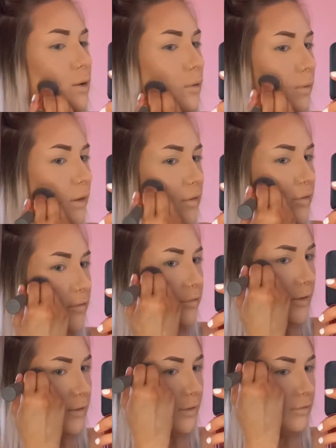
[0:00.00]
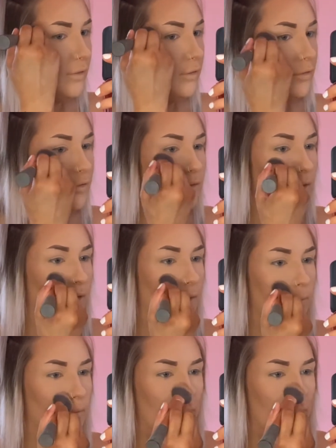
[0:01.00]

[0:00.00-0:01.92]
Whereas I find if I use like